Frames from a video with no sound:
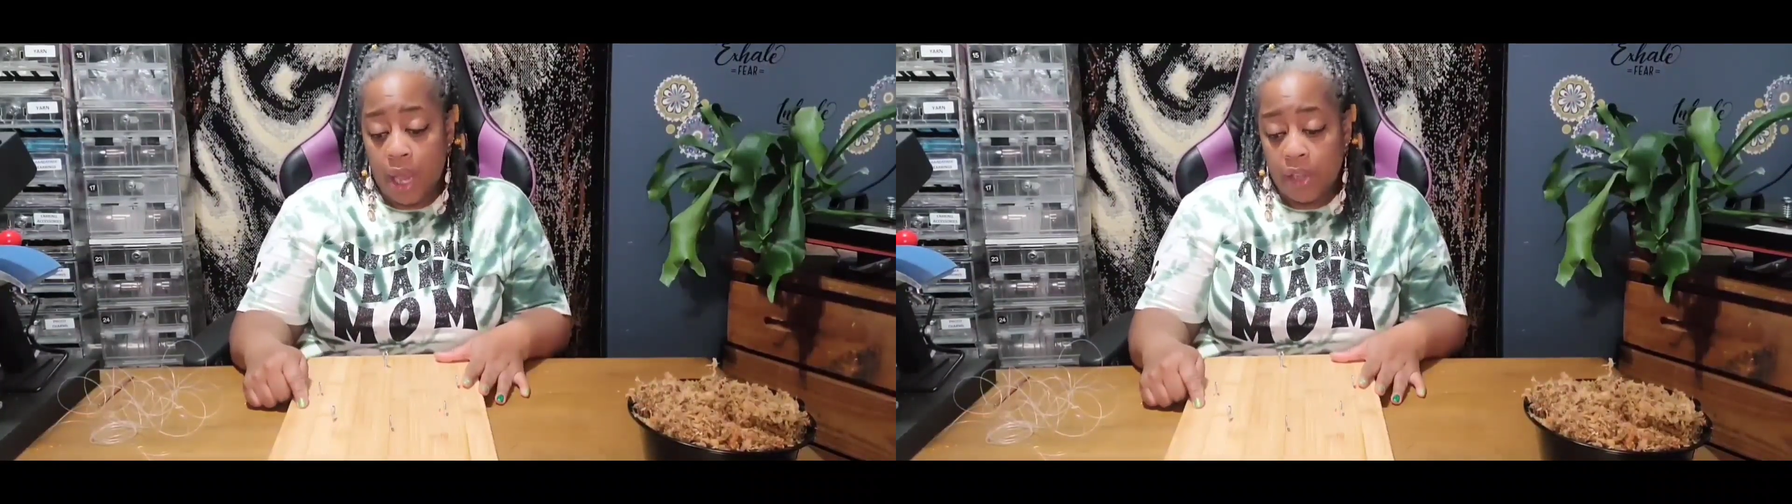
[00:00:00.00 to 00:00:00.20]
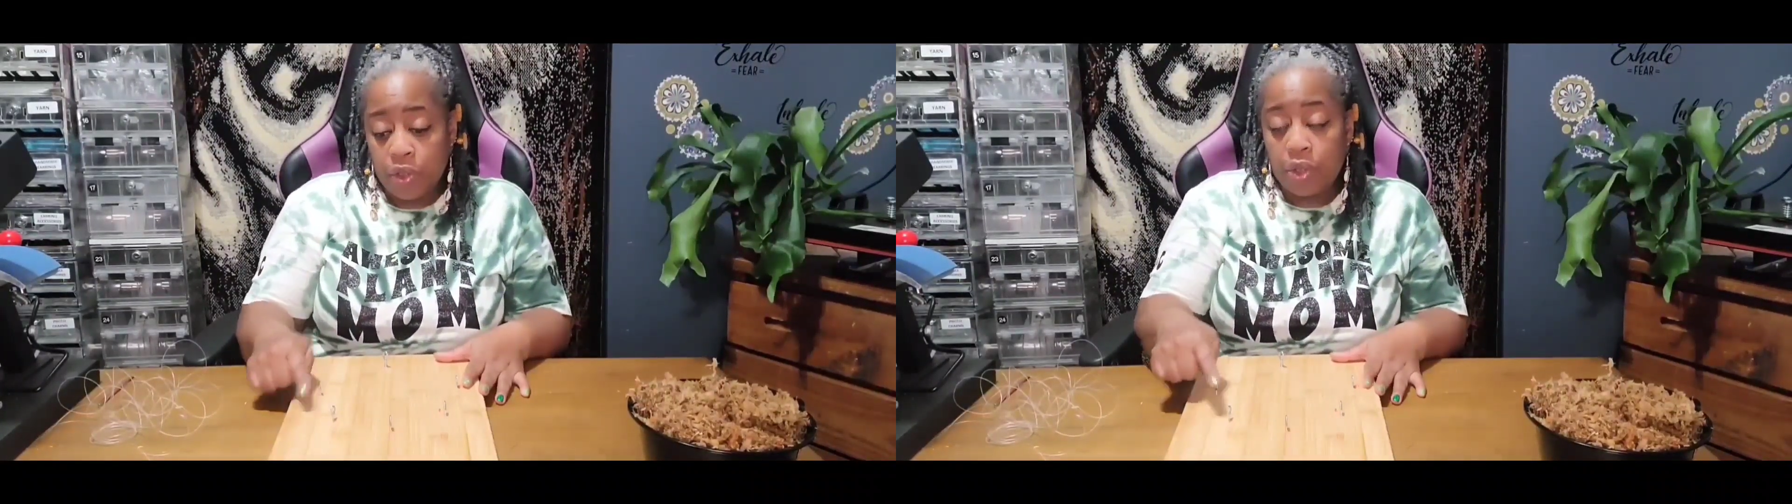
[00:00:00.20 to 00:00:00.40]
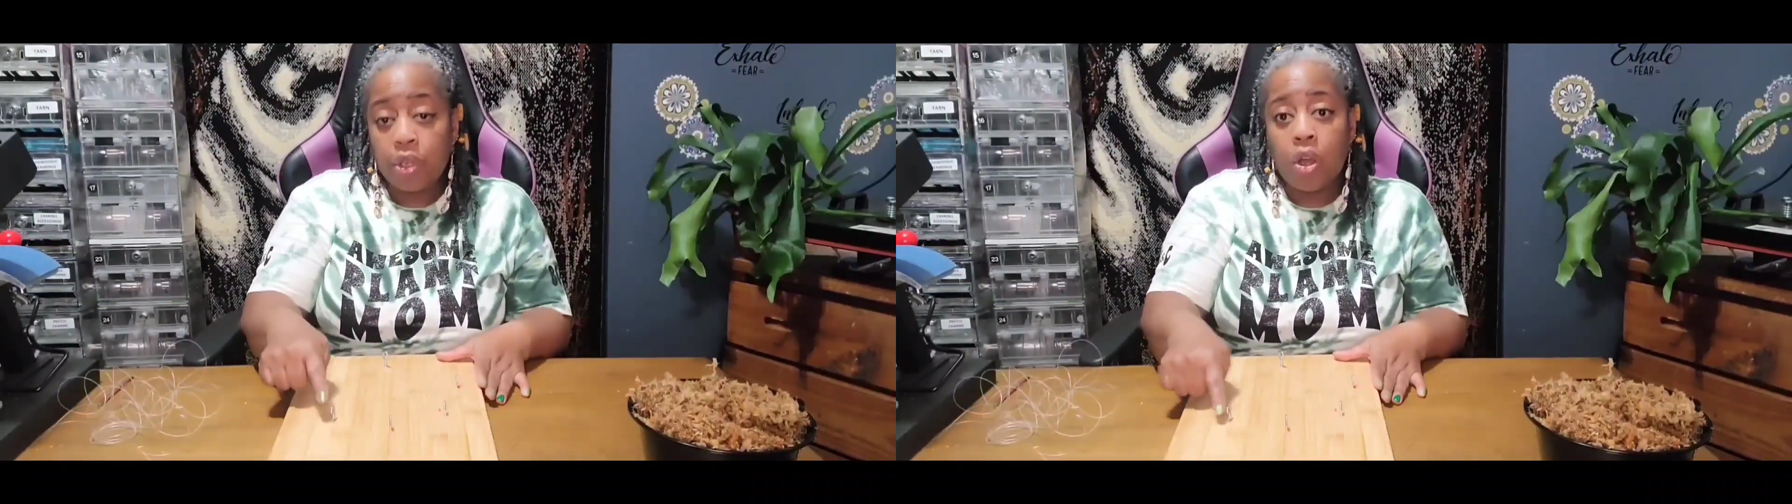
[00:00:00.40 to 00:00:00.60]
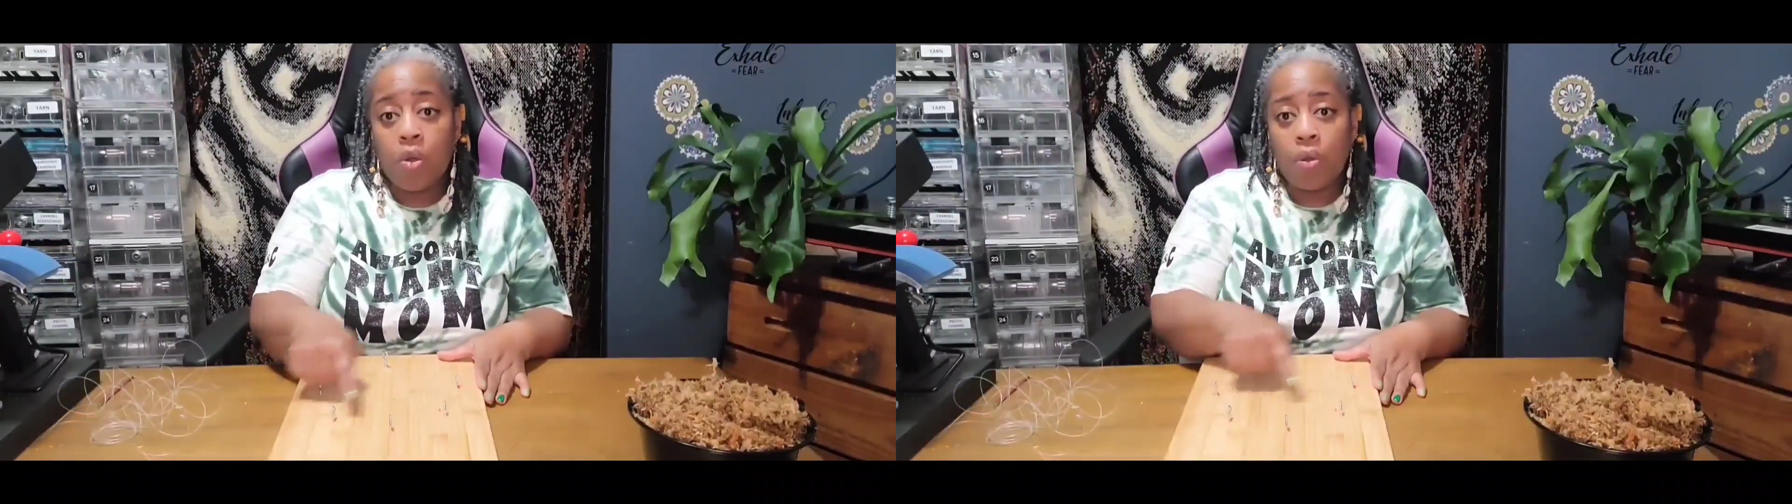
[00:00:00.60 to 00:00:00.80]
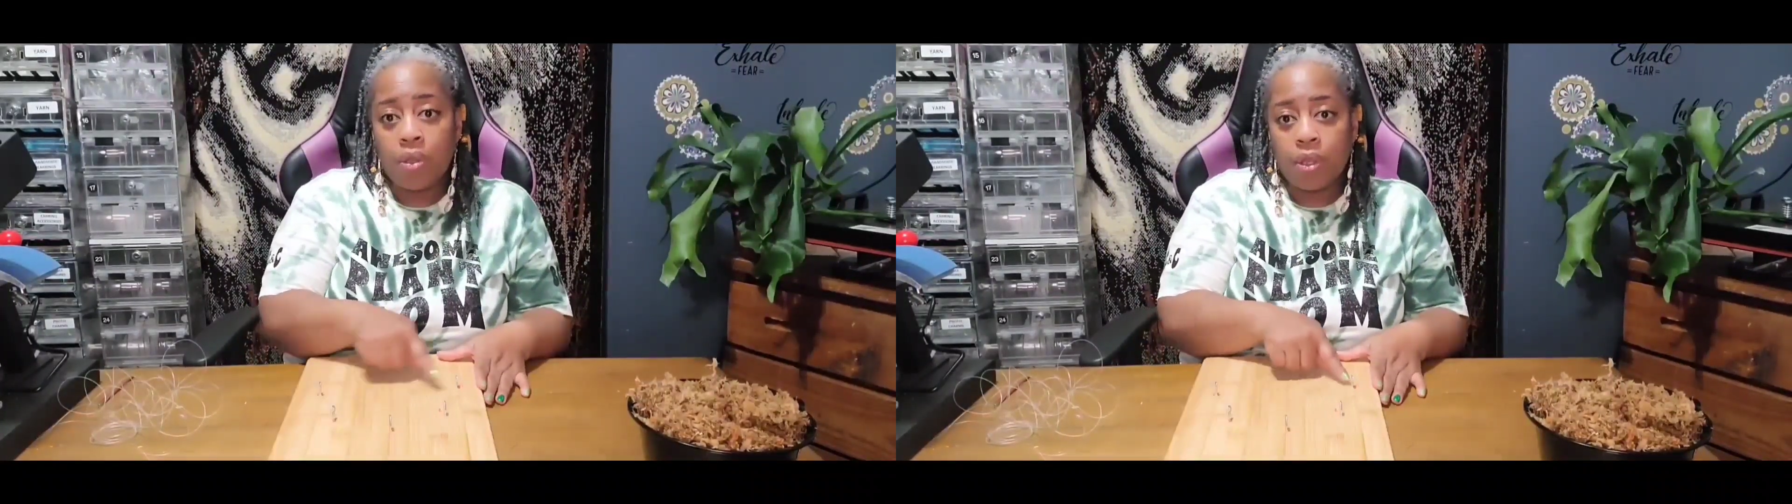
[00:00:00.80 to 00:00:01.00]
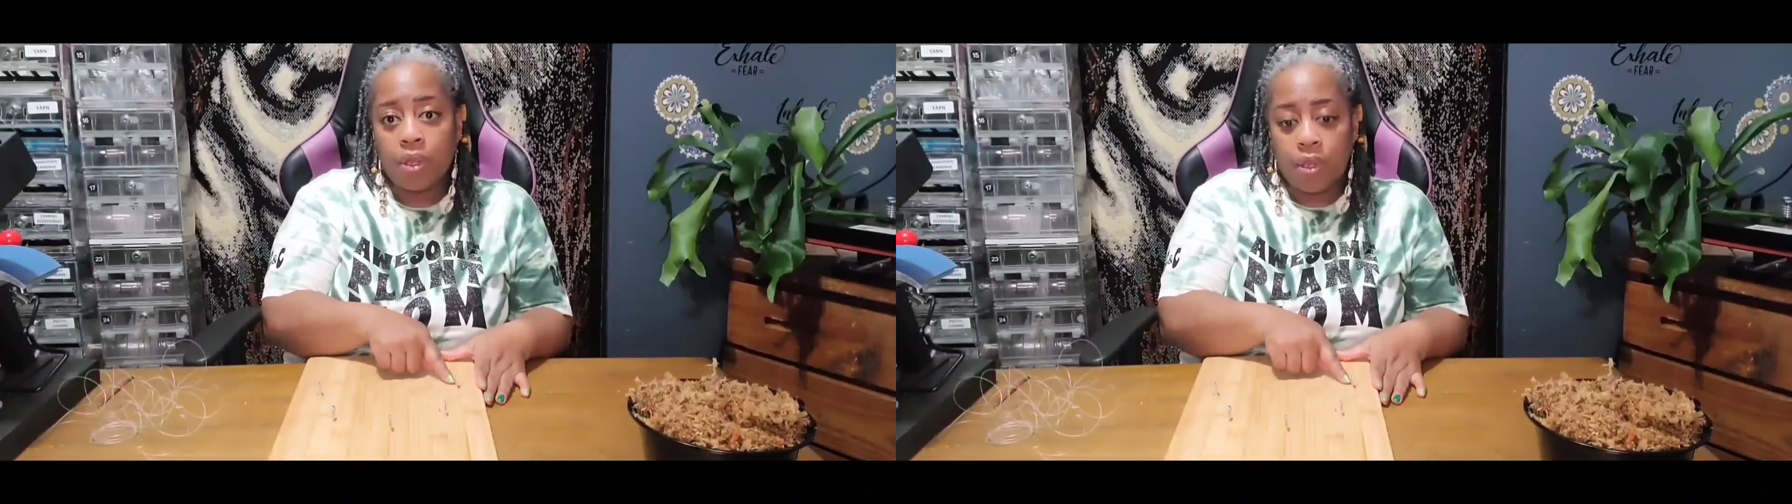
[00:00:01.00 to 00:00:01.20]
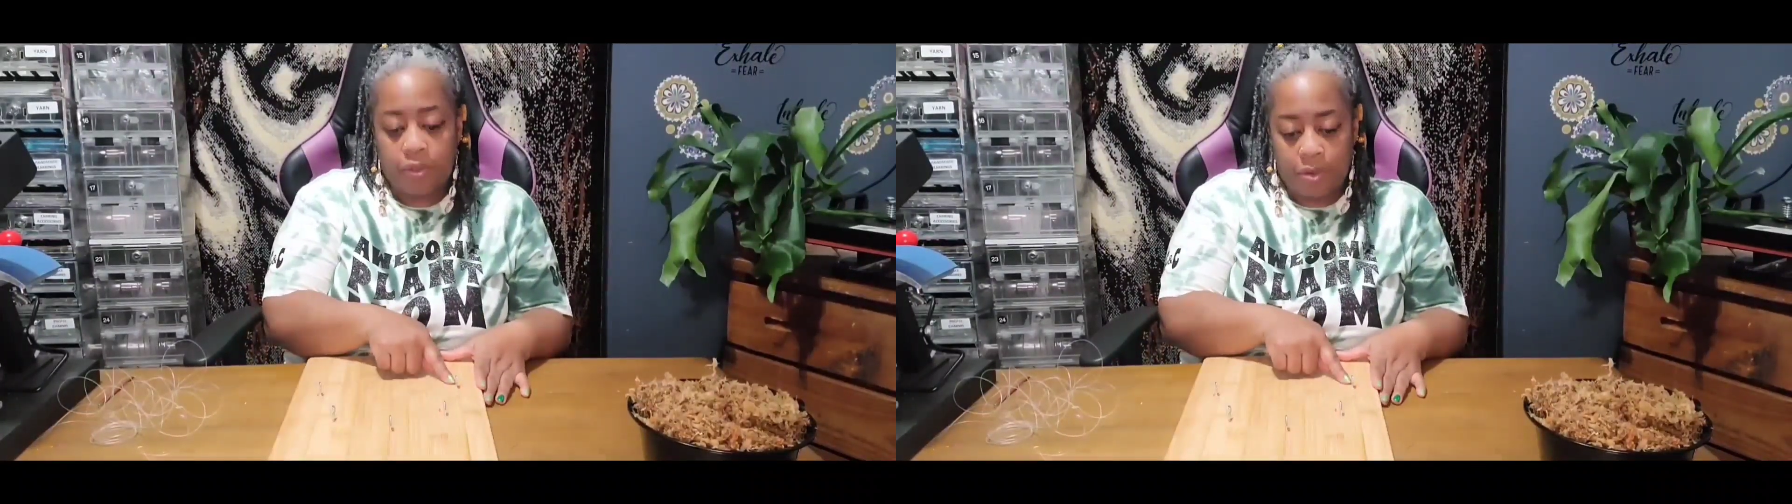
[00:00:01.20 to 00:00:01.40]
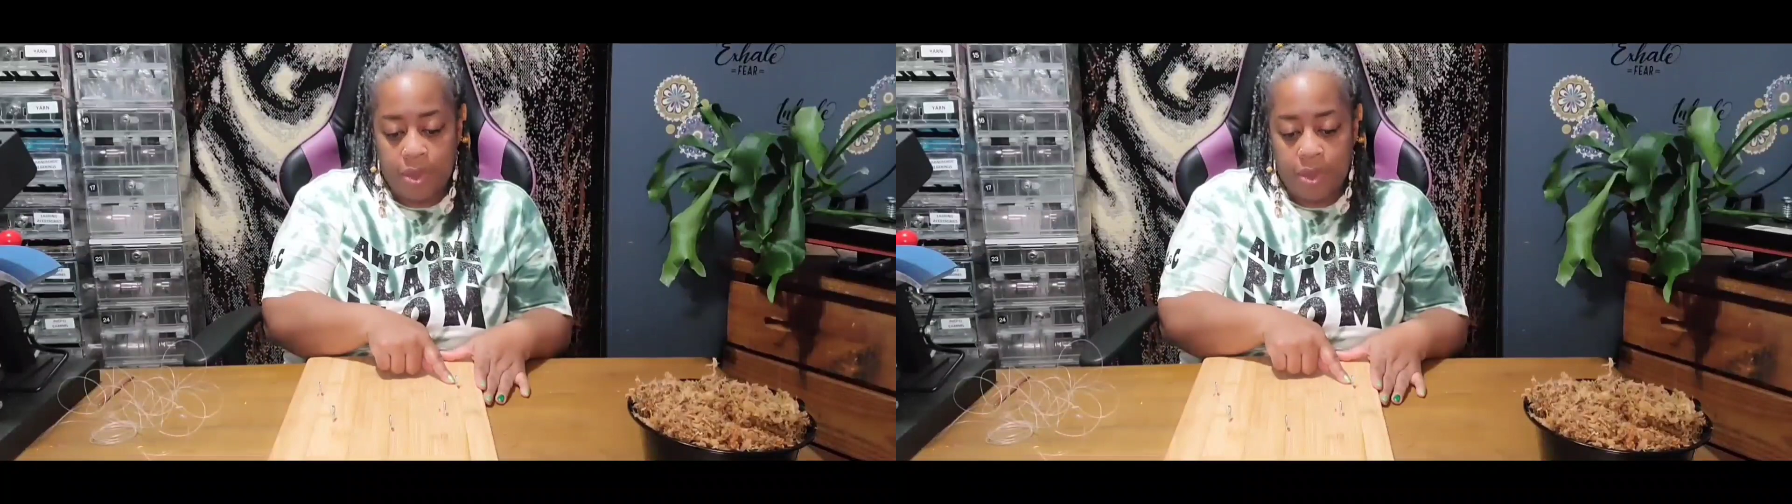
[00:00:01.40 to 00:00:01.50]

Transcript: it's going to go from